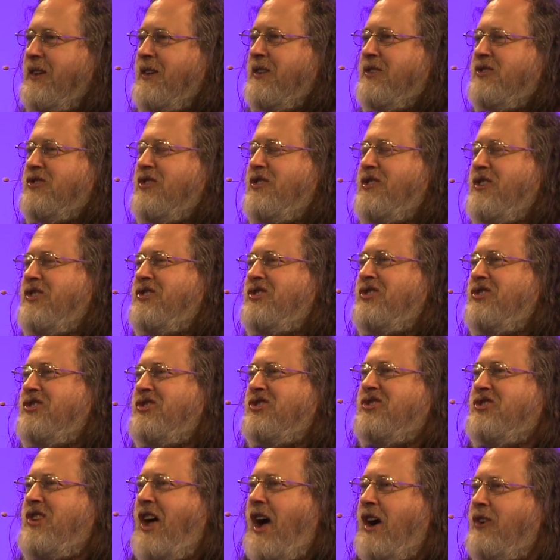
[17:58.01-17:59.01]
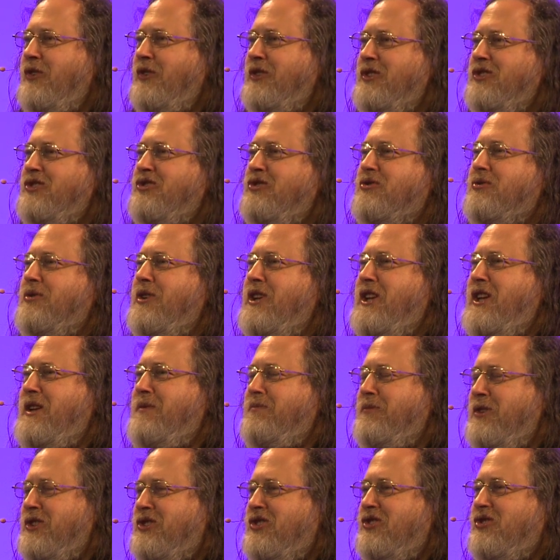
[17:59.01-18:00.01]
So this is Stalin's
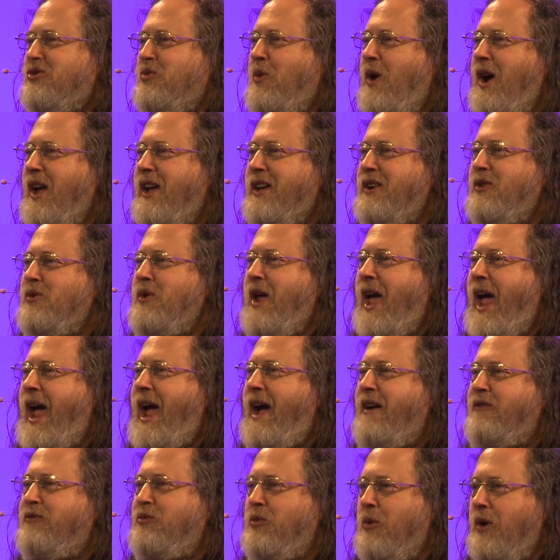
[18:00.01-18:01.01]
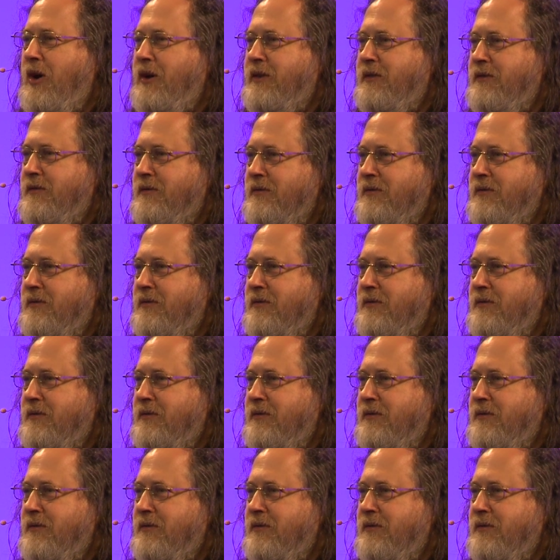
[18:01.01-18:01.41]
dream. This is why I don't have one.